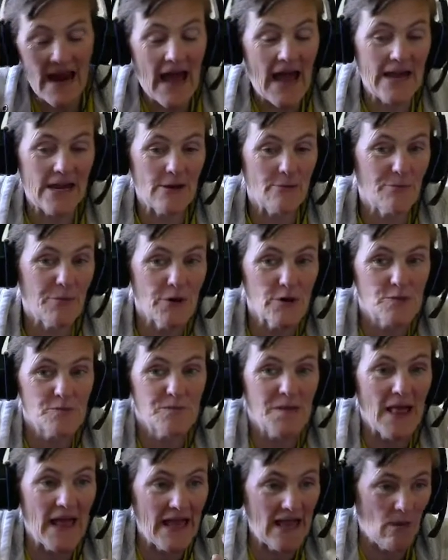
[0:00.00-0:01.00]
I could push
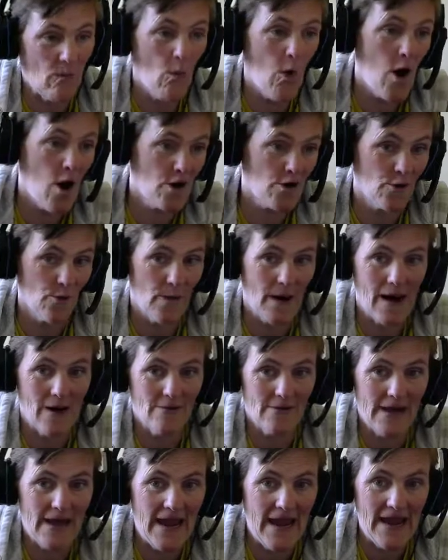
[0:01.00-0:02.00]
play and walk
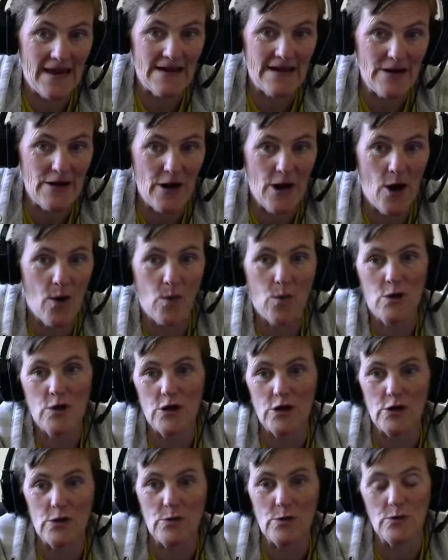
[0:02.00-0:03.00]
around. I had no
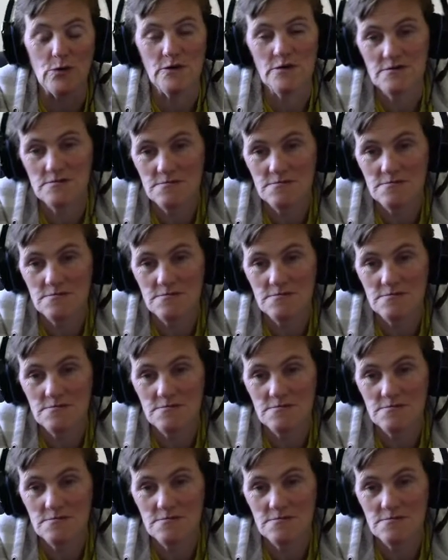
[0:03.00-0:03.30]
clue.